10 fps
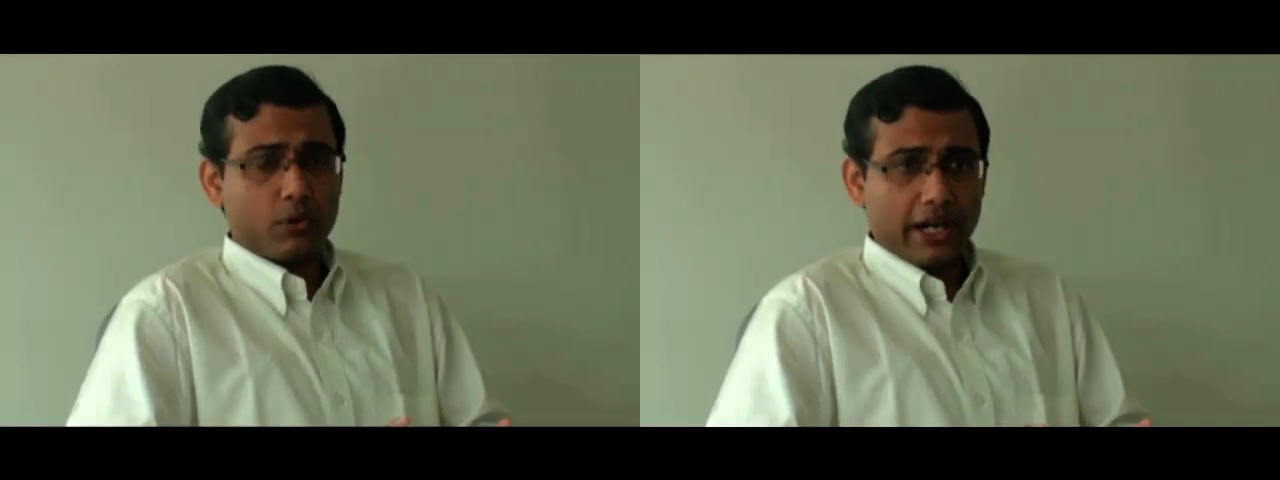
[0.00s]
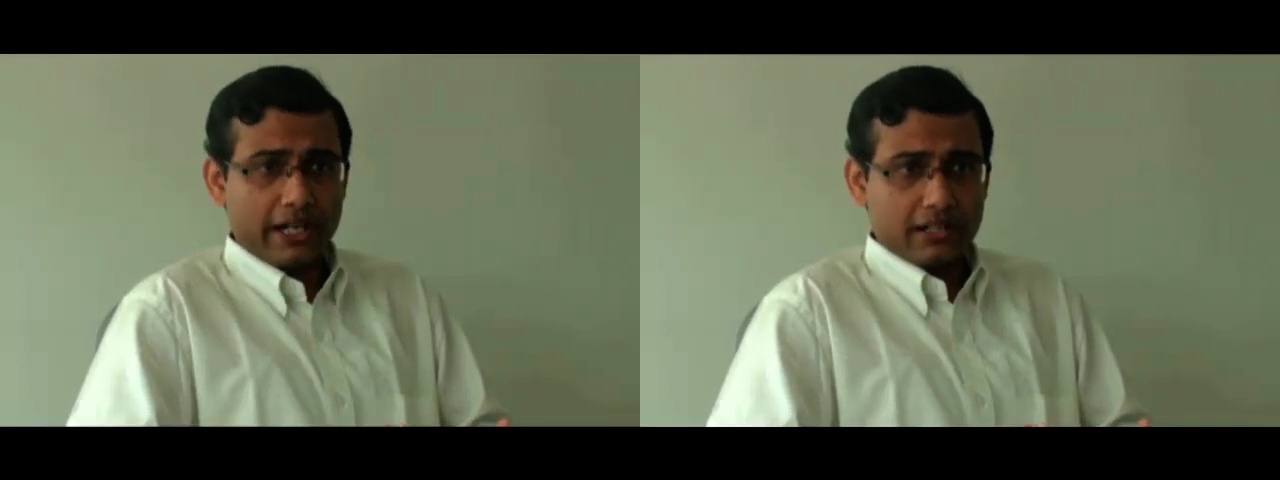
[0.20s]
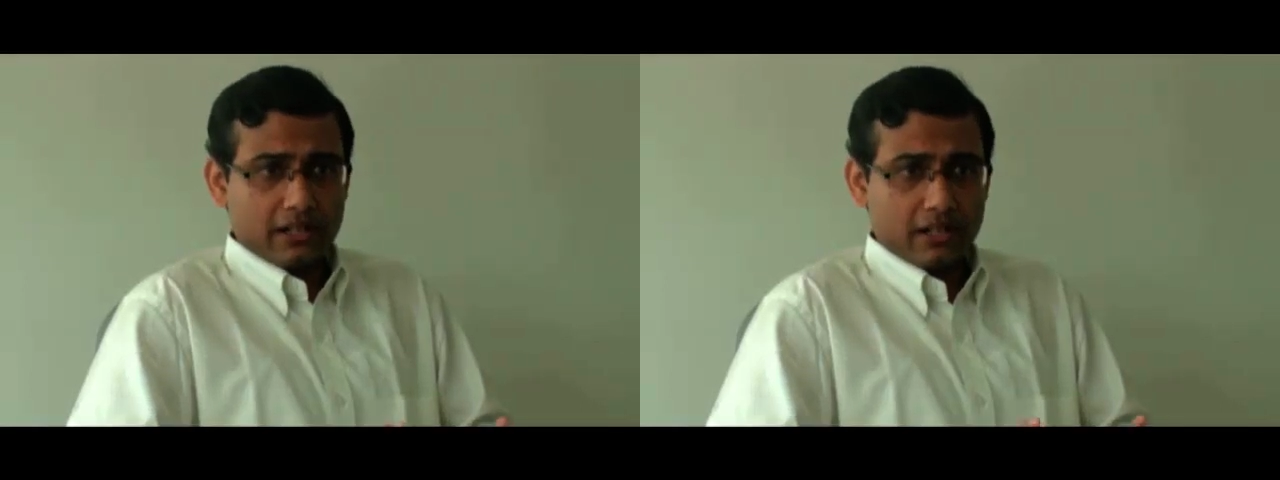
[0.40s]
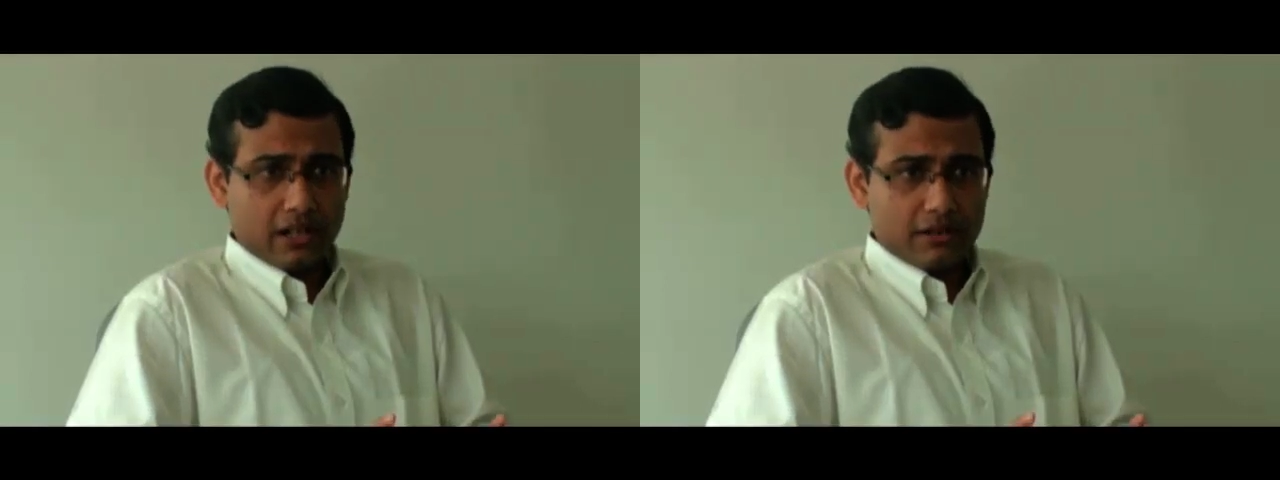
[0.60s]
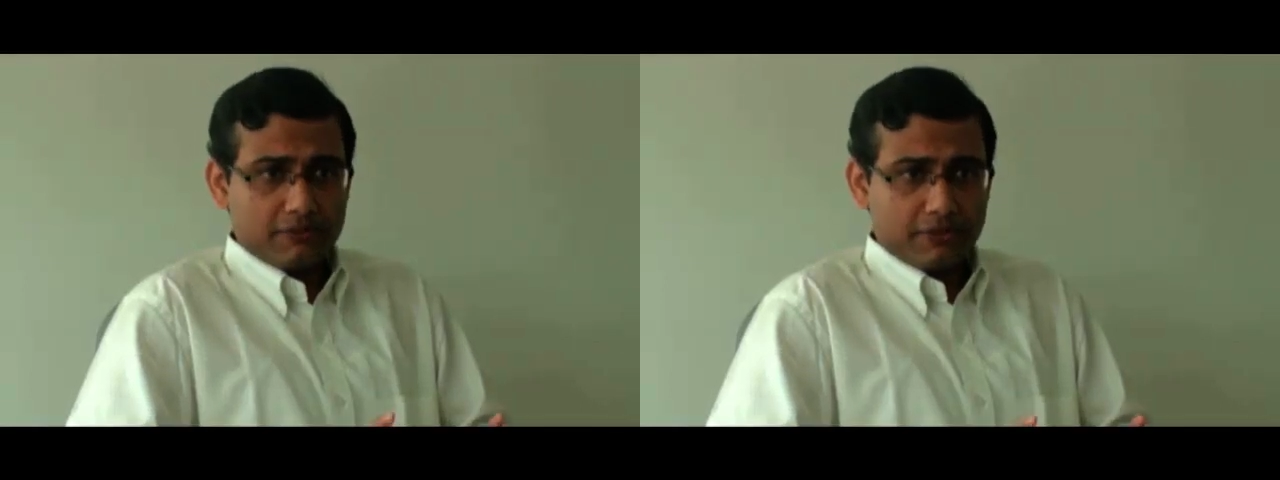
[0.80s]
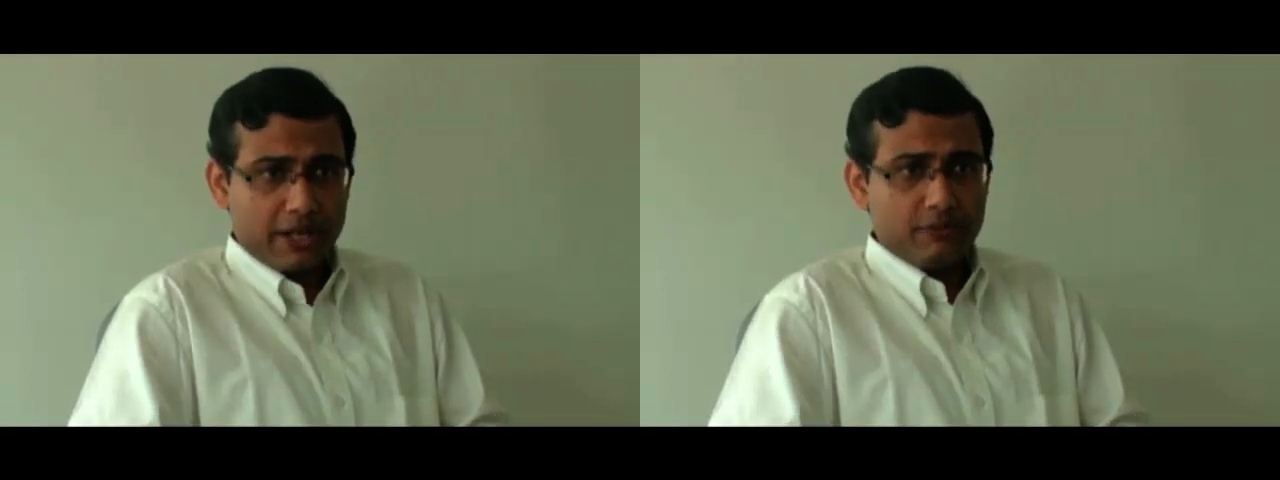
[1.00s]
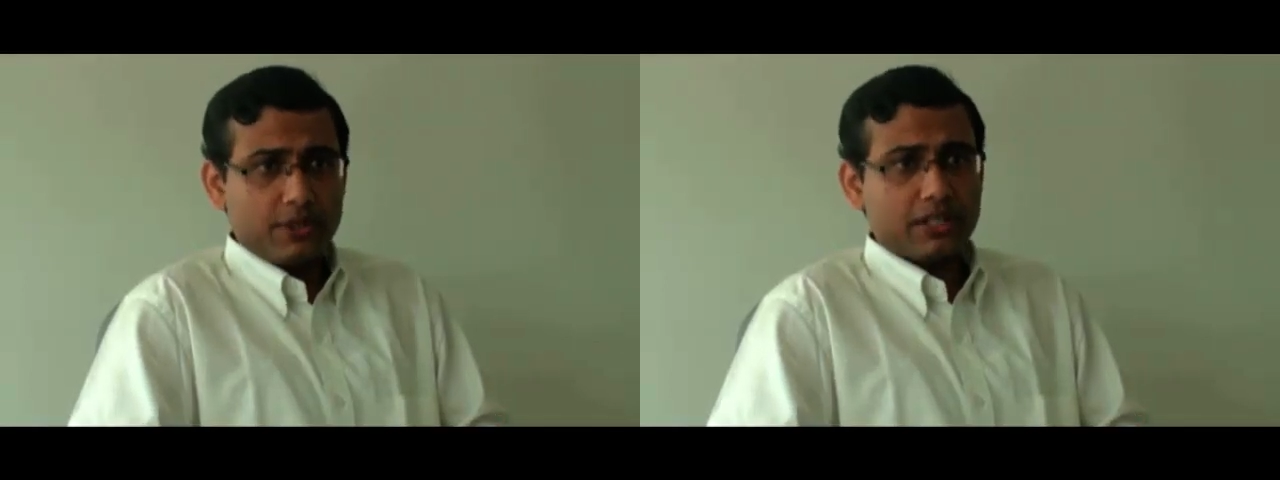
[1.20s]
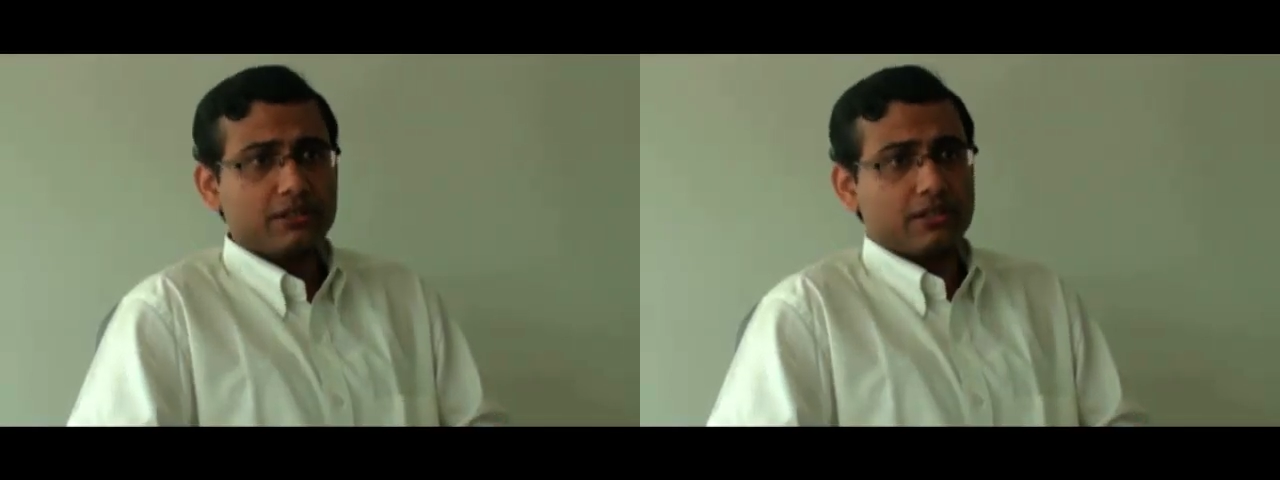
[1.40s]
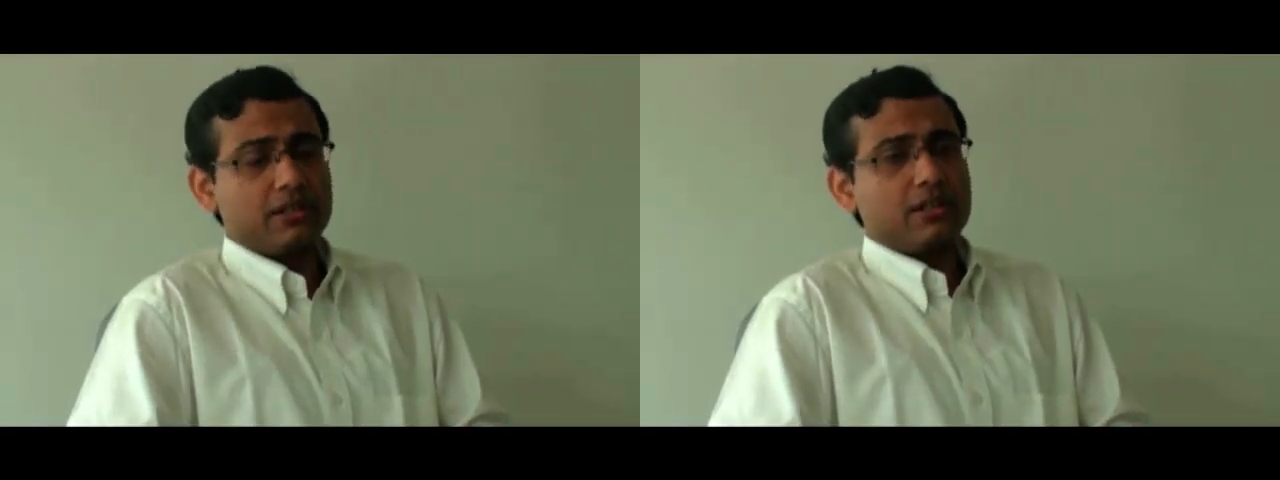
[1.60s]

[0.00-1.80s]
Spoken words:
provide a framework